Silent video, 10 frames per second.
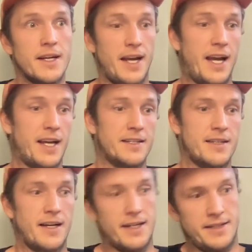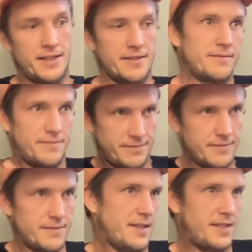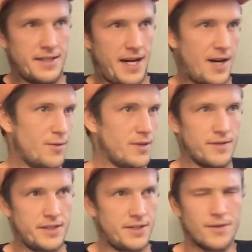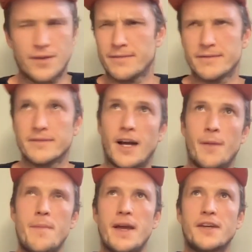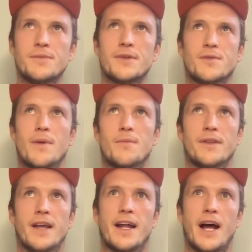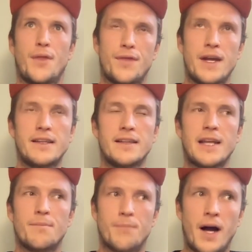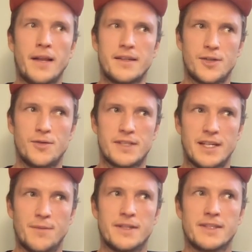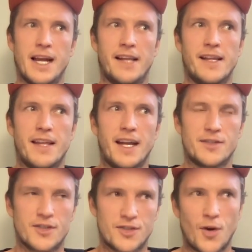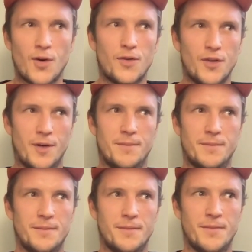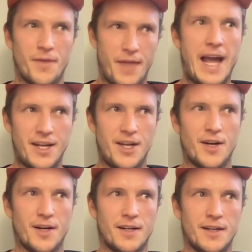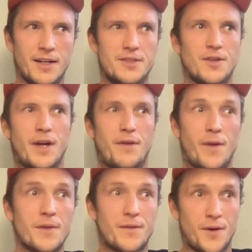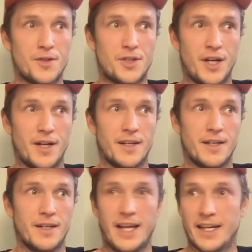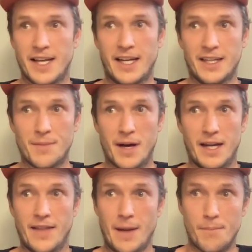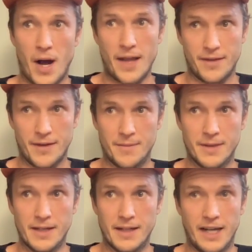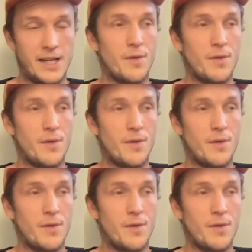and, this is how we're going to, or I might be actually misremembering that. I think that they bought the 2 sea bins, and then they installed them that year. So like from the first year, they'd taken the money, they bought them, and then